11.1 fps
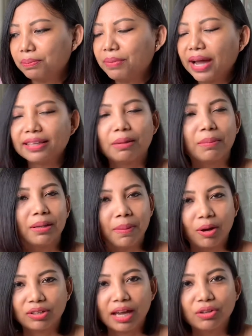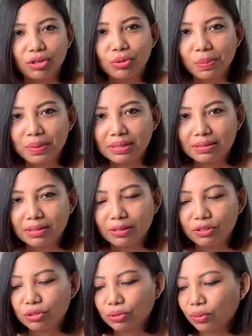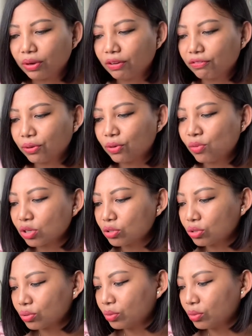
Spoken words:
buy them at about 100 rupees. So if you want to